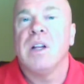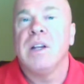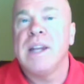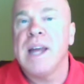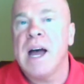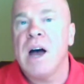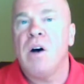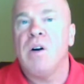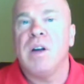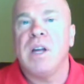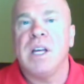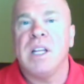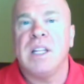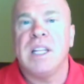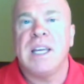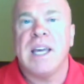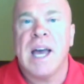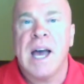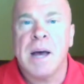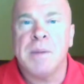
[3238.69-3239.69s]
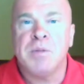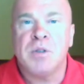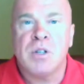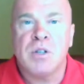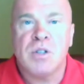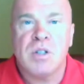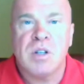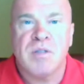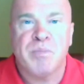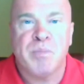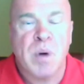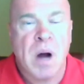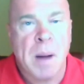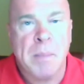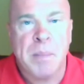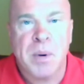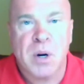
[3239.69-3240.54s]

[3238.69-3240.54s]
Now, in the absence of proper